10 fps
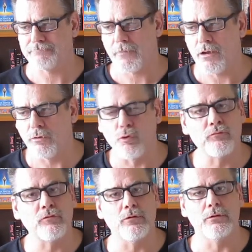
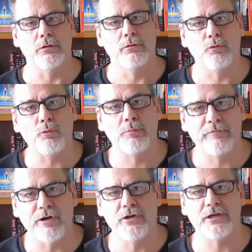thoughtful,
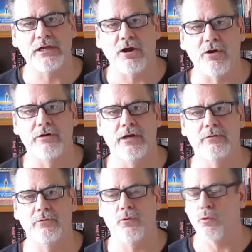thought-provoking horror,
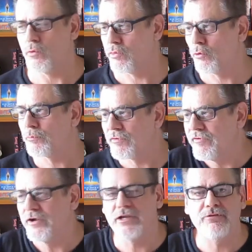or
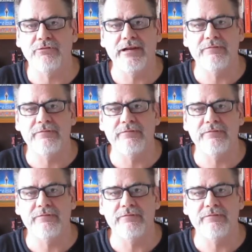thought-provoking read